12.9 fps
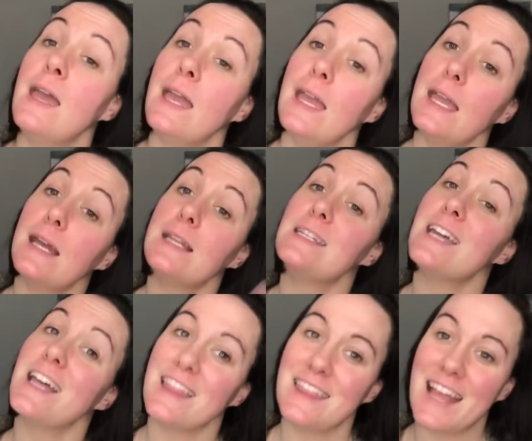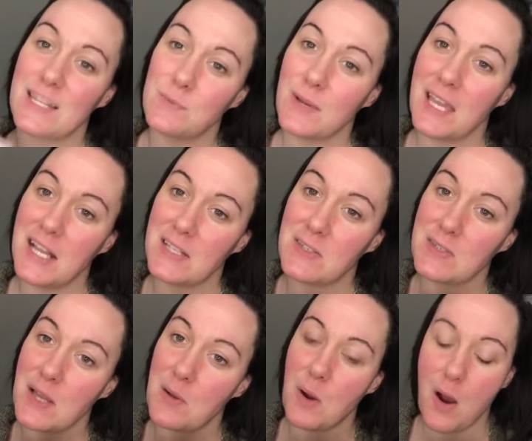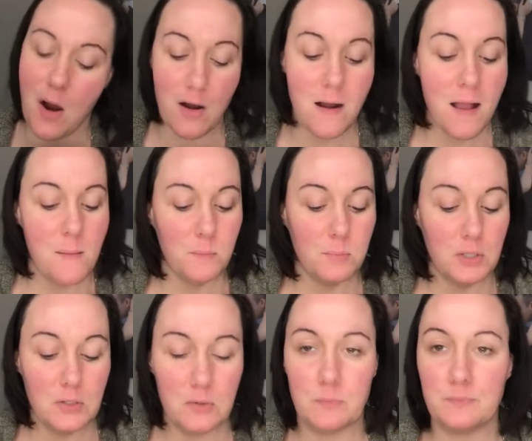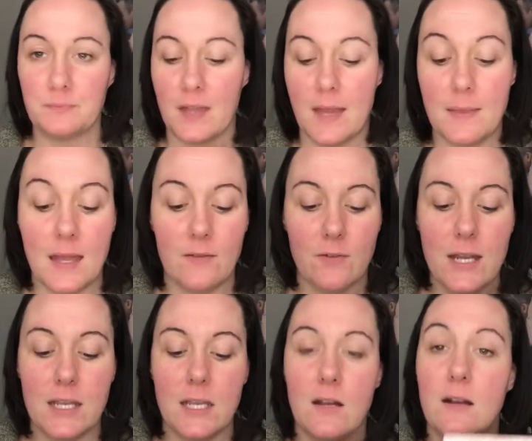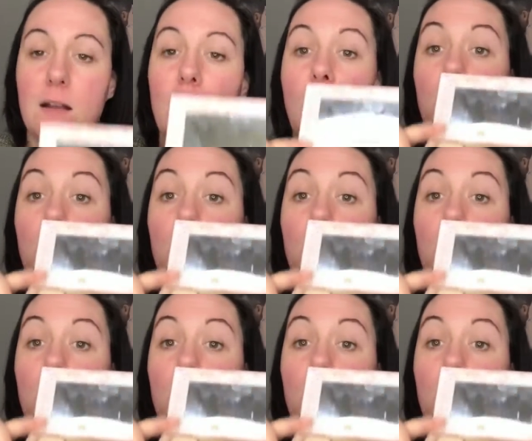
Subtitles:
and that's what cancels out our blue. And then right here, I'm